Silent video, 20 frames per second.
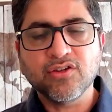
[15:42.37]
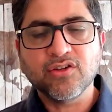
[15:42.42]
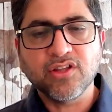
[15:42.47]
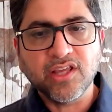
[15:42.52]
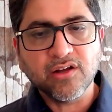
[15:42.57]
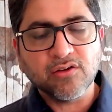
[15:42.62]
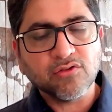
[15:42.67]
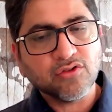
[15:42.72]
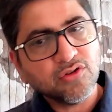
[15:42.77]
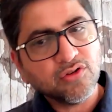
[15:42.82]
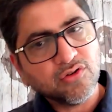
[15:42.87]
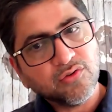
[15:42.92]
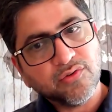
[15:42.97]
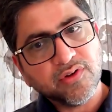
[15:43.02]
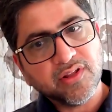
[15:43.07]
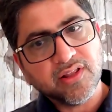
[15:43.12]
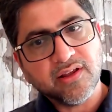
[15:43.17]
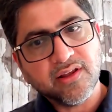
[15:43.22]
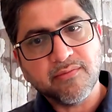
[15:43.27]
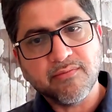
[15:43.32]
So they also
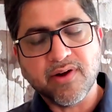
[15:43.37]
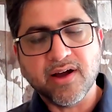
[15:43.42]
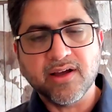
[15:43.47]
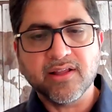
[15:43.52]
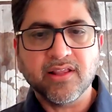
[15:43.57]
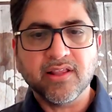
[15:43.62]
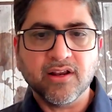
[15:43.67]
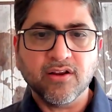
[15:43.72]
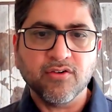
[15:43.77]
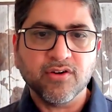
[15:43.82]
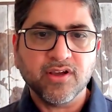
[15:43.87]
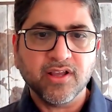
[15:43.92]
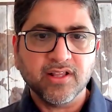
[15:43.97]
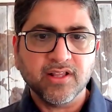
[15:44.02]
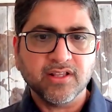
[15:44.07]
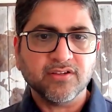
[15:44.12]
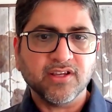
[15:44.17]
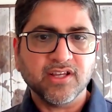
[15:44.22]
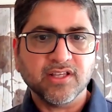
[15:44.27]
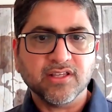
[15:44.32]
know in their mind that, okay,
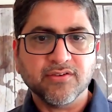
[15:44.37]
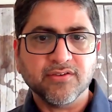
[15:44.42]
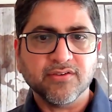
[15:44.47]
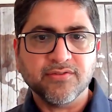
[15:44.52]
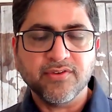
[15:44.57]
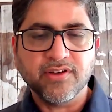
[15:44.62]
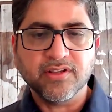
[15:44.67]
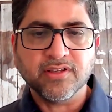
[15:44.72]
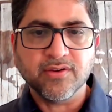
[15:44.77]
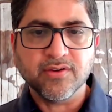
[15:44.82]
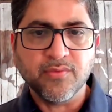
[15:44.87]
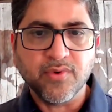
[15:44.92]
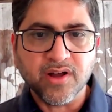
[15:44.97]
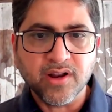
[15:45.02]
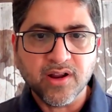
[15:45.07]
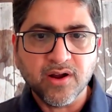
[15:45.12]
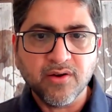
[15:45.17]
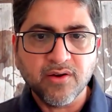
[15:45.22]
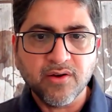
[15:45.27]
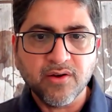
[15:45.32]
it's a
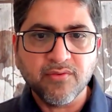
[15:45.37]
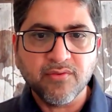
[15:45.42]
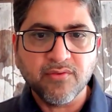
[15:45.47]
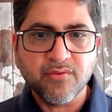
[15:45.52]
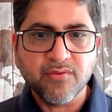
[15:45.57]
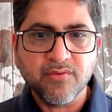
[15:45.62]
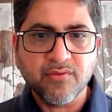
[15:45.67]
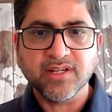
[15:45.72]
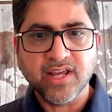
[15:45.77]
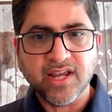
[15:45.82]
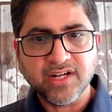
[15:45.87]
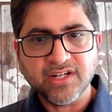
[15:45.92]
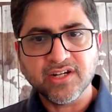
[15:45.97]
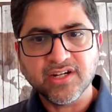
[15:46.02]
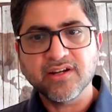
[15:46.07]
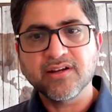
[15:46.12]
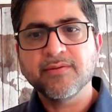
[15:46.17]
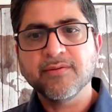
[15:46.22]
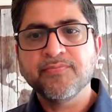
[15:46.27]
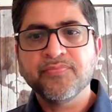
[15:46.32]
1 hour
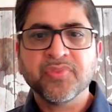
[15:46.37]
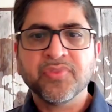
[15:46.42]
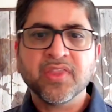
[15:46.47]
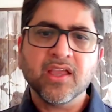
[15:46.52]
presentation.